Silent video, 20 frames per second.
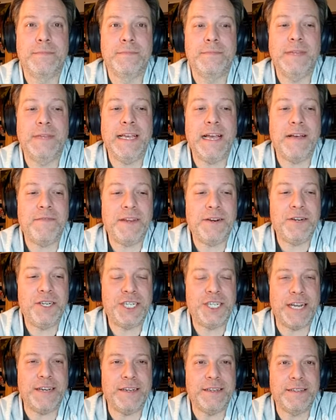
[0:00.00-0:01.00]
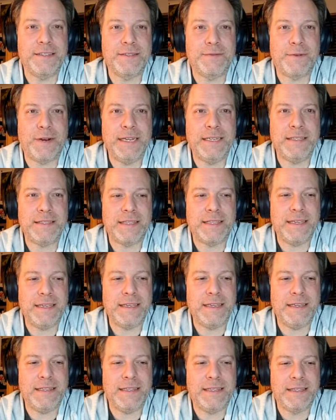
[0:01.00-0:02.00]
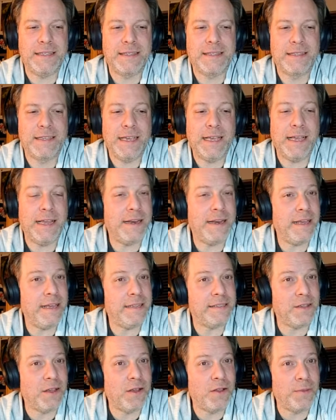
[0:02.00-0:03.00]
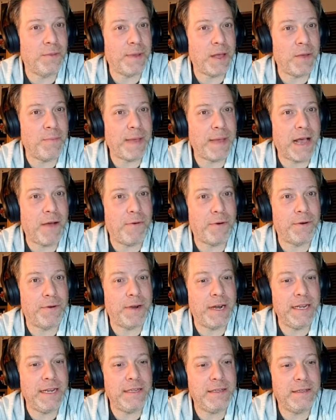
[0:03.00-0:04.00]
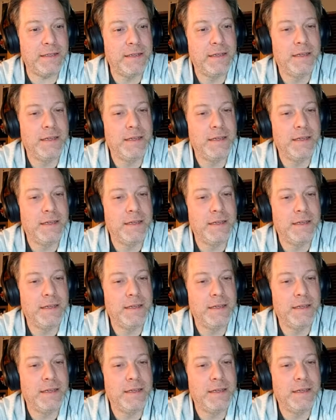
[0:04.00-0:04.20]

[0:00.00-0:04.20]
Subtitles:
They have their agendas, right? And it's all about power, right?